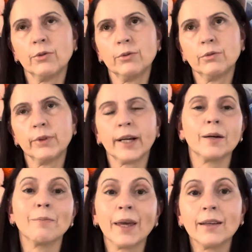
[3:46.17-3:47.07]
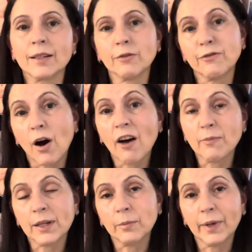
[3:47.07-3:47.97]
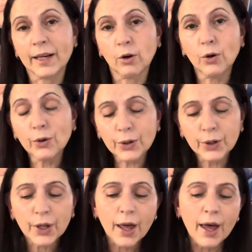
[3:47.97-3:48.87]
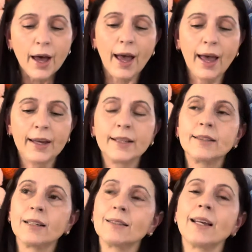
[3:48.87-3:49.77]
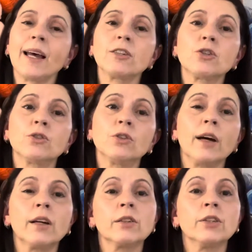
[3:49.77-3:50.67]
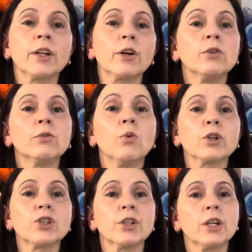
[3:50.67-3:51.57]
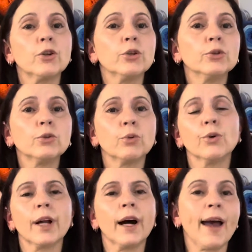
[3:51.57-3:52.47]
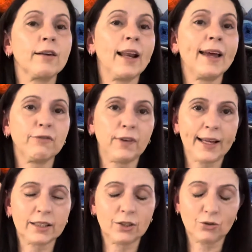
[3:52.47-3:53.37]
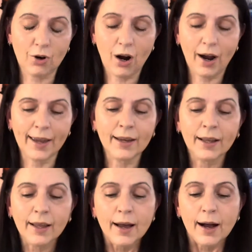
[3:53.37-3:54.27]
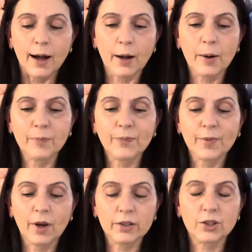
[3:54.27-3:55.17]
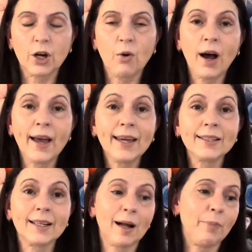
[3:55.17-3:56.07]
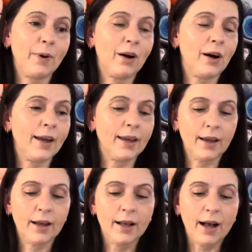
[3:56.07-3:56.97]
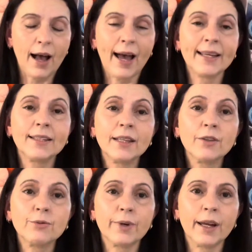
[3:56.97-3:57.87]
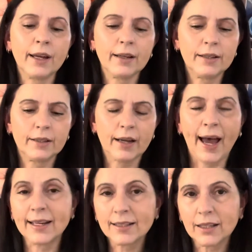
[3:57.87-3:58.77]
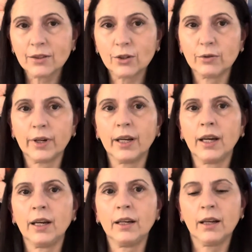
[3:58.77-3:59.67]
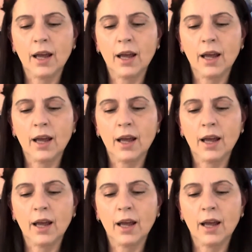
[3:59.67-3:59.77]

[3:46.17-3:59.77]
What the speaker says: recommend a 5mm hook, and it does say to, wash it in cool water and lay flat to dry. So I ended up buying 8 in the red, 8 in the green